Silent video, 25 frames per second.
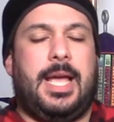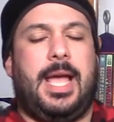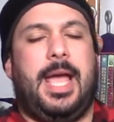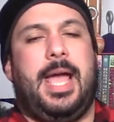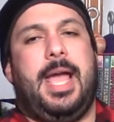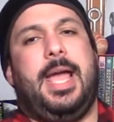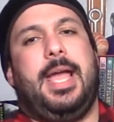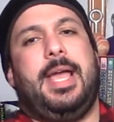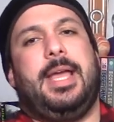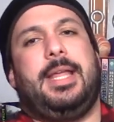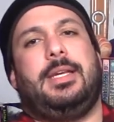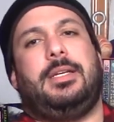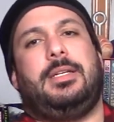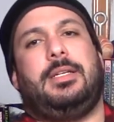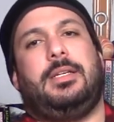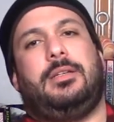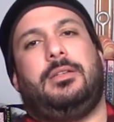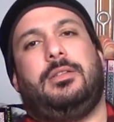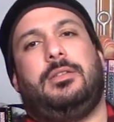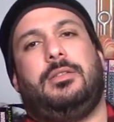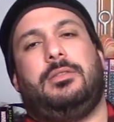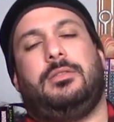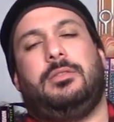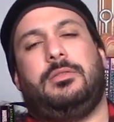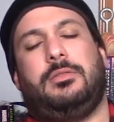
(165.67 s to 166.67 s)
And
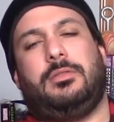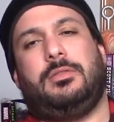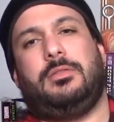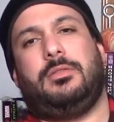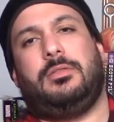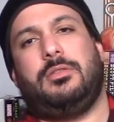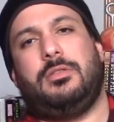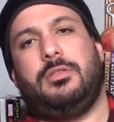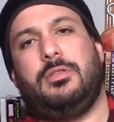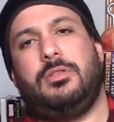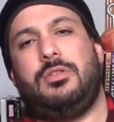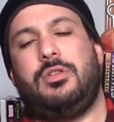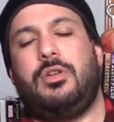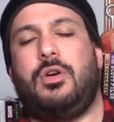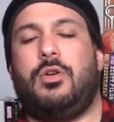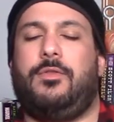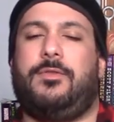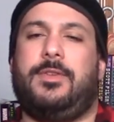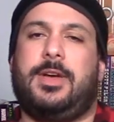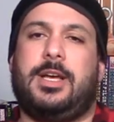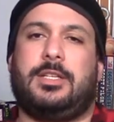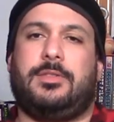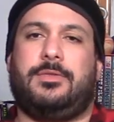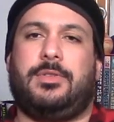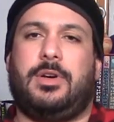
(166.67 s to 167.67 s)
no
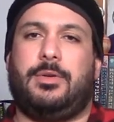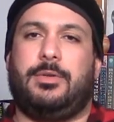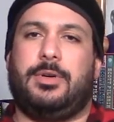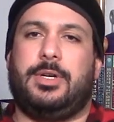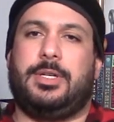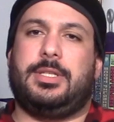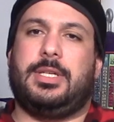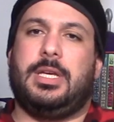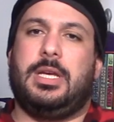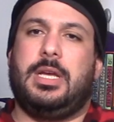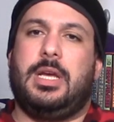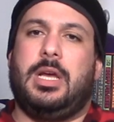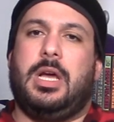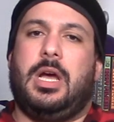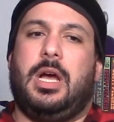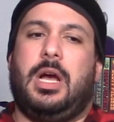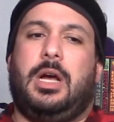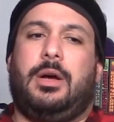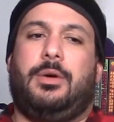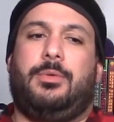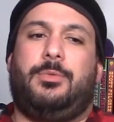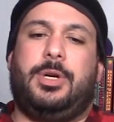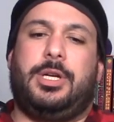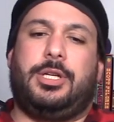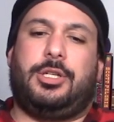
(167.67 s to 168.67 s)
fast forwards,
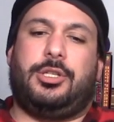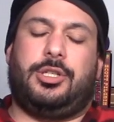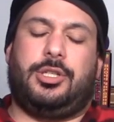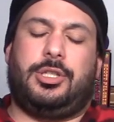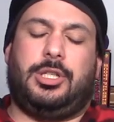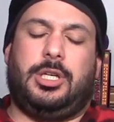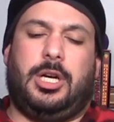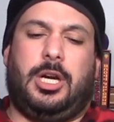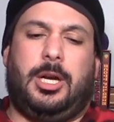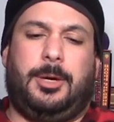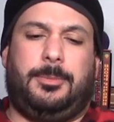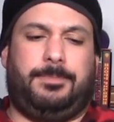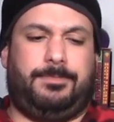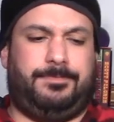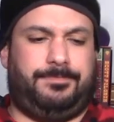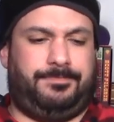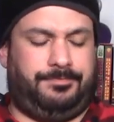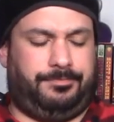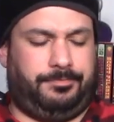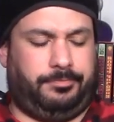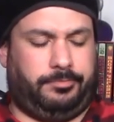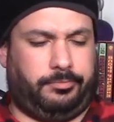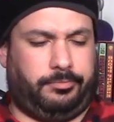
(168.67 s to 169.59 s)
which by